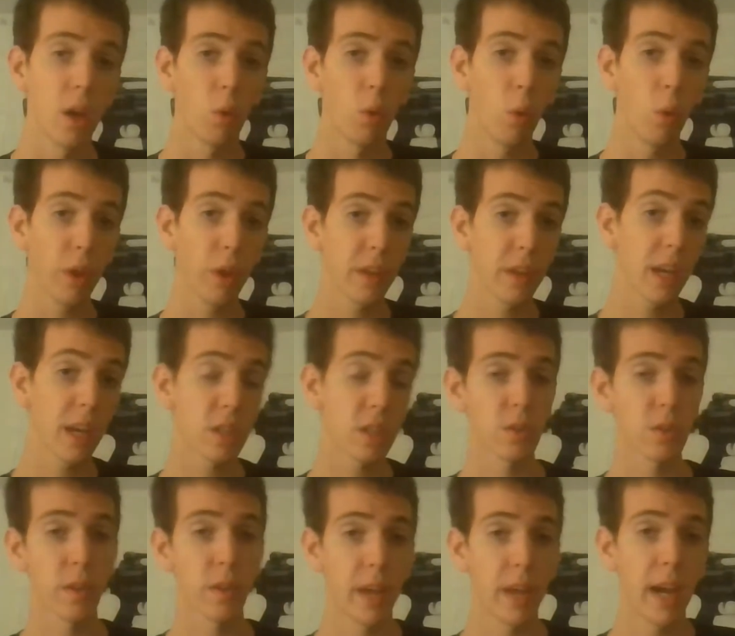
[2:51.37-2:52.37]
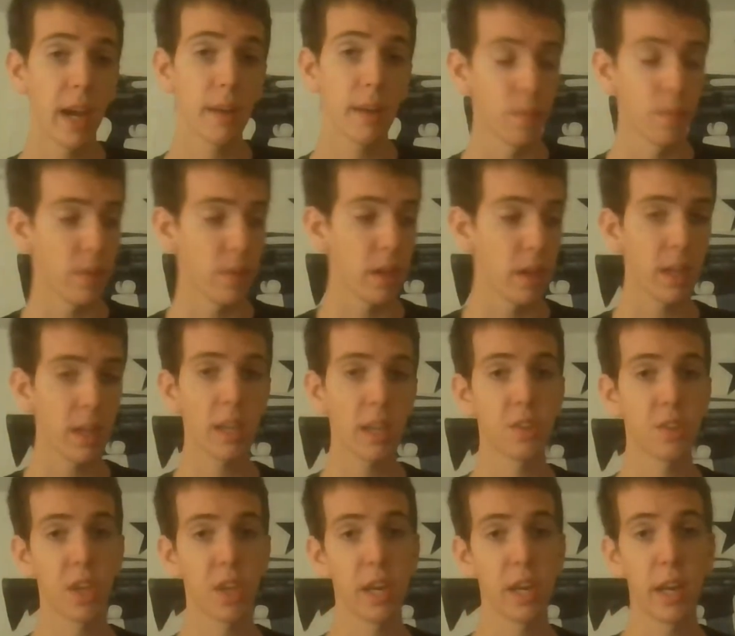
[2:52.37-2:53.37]
Well, the answer to that
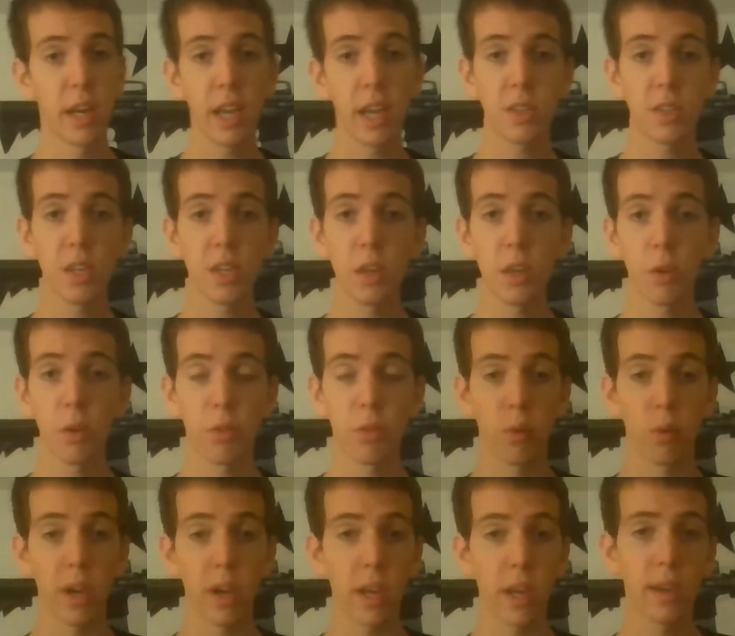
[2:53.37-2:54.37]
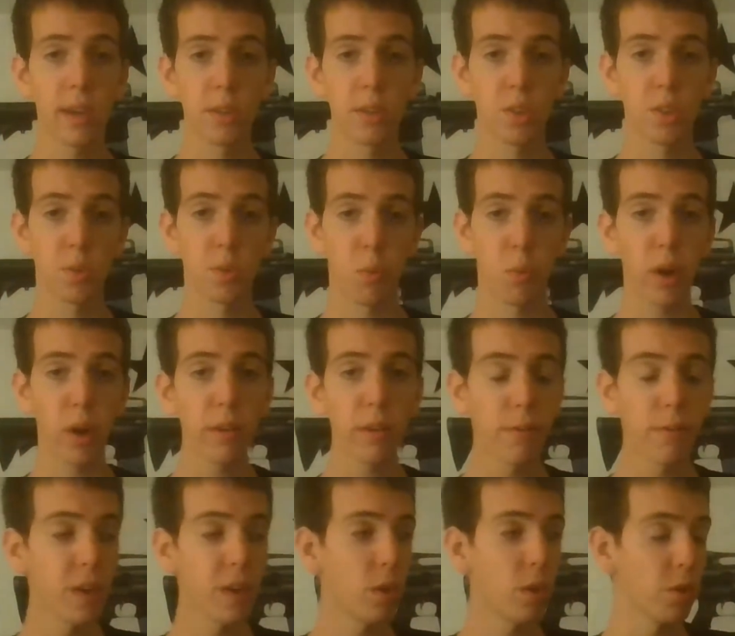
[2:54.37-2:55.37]
is a 1903
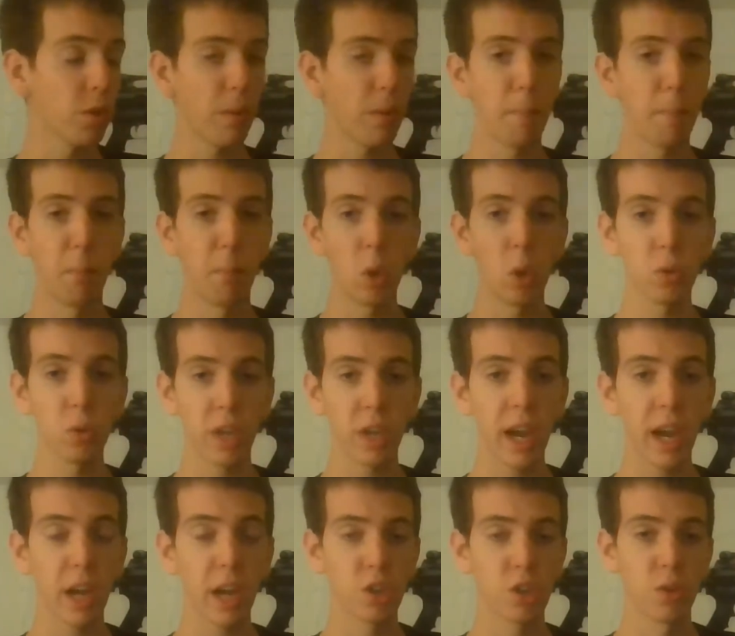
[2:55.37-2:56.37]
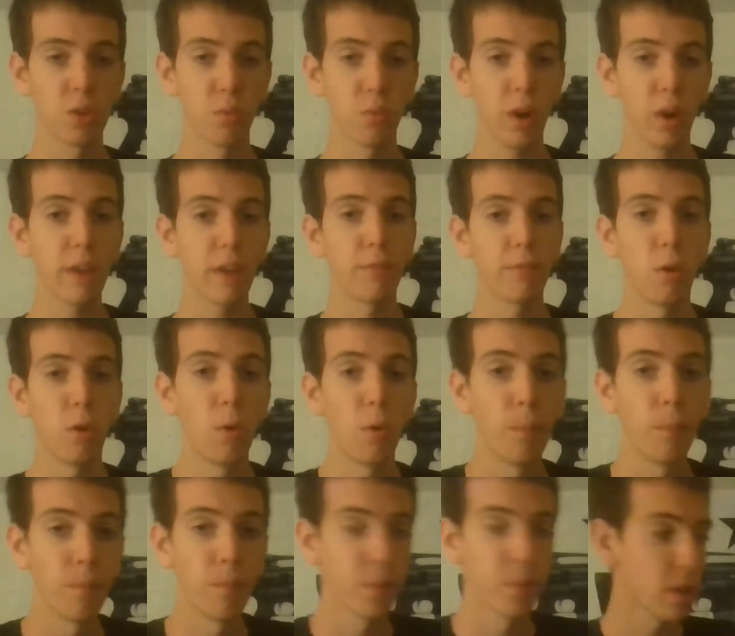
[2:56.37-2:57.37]
Springfield bolt-action rifle.